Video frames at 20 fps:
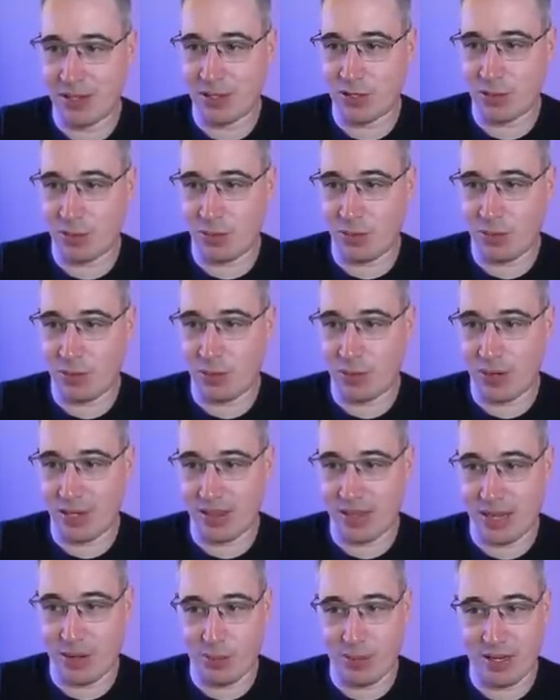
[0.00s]
So
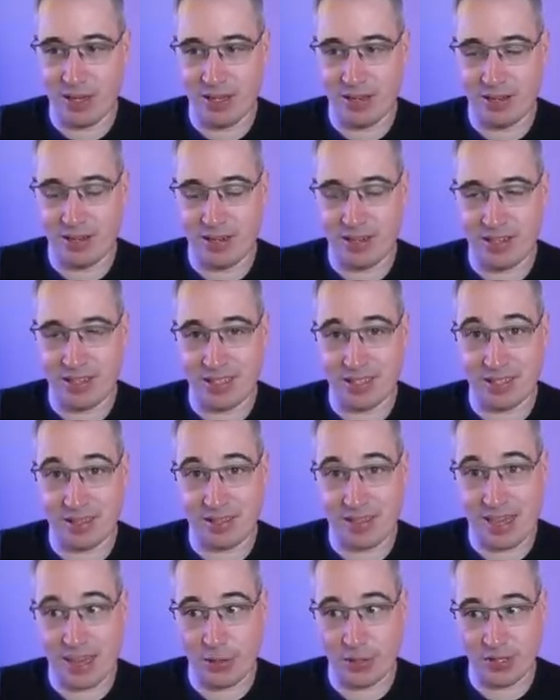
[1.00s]
going that way, it takes a
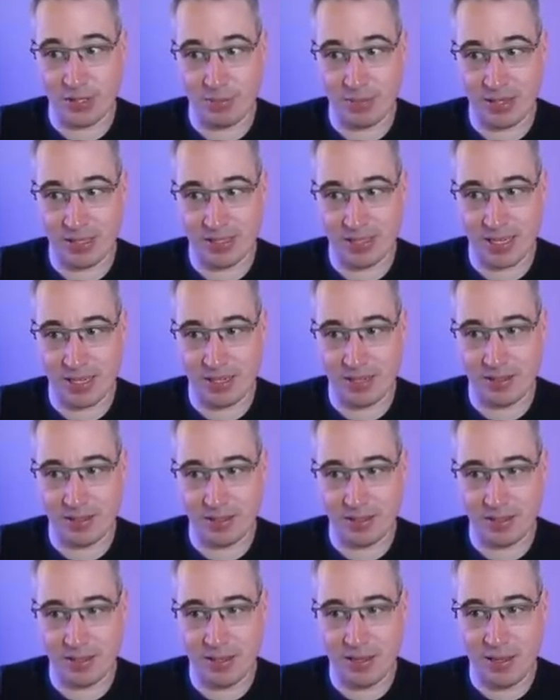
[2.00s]
thousand
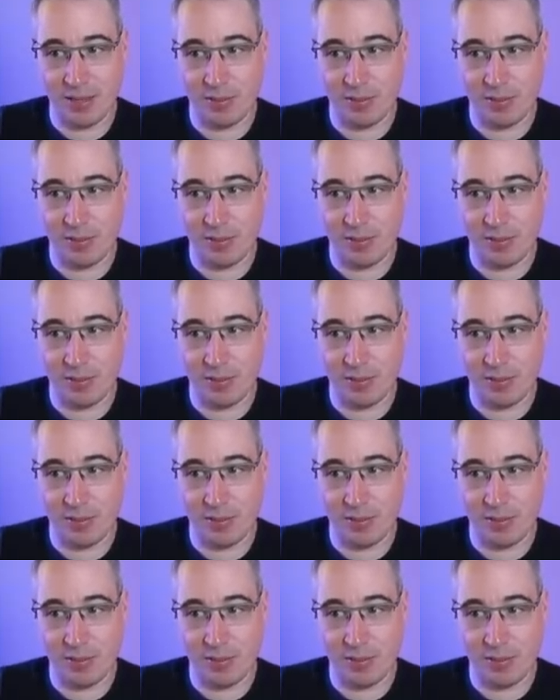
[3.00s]
milliseconds.